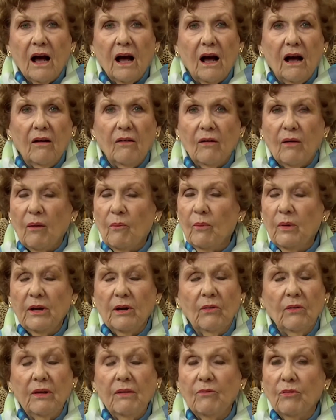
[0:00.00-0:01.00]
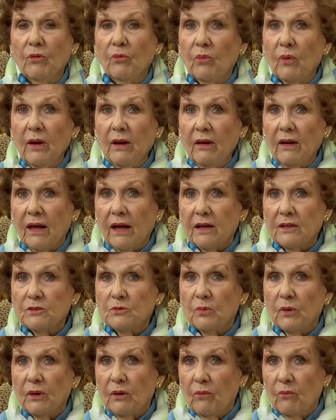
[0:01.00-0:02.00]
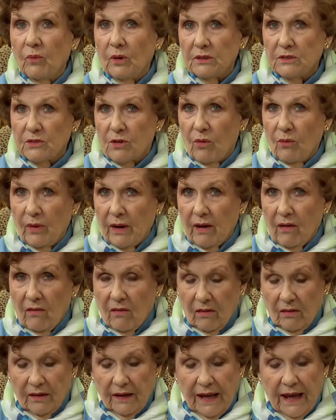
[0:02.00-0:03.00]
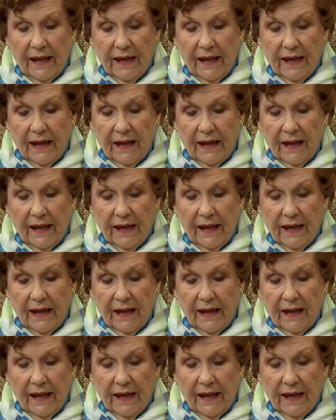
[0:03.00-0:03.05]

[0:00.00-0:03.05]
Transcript: Uh, we don't even realize what, what's going on.